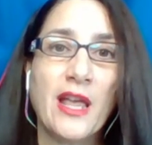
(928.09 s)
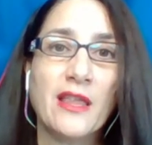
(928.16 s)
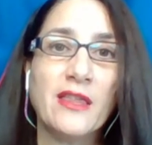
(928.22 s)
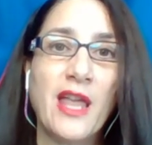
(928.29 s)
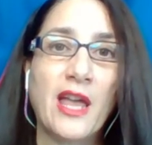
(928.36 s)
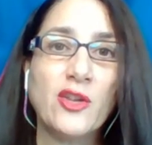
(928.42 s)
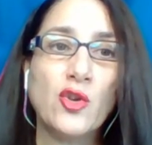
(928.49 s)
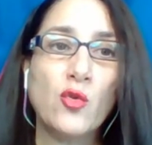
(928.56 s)

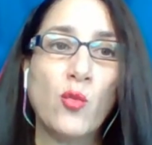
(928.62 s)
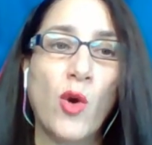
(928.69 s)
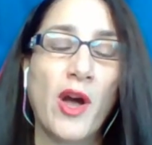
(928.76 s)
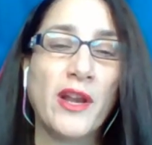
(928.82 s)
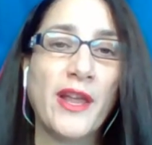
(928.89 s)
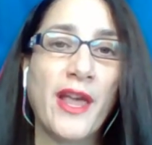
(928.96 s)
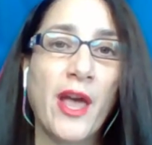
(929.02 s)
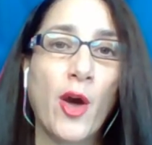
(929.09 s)
that you
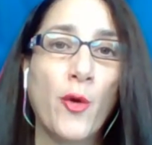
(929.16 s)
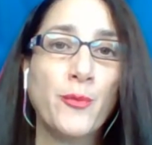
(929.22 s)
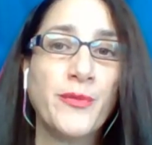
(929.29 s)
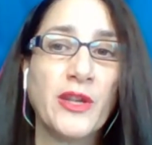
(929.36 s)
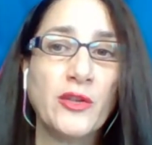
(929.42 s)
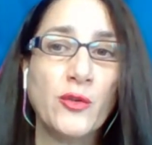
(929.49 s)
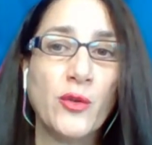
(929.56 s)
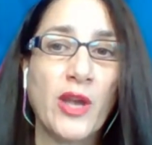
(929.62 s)
want to help,
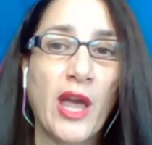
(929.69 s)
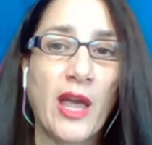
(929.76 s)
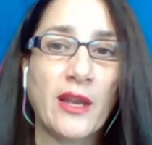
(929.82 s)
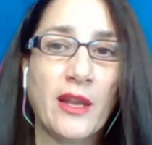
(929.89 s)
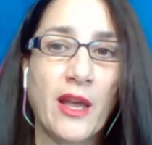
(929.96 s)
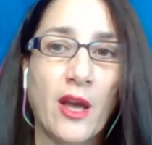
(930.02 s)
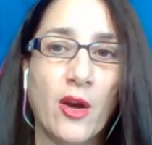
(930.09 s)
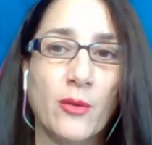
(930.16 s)
that you can
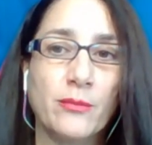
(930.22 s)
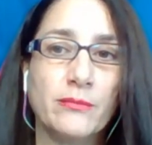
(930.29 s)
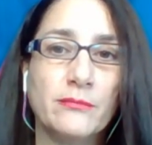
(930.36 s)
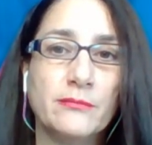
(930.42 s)
help.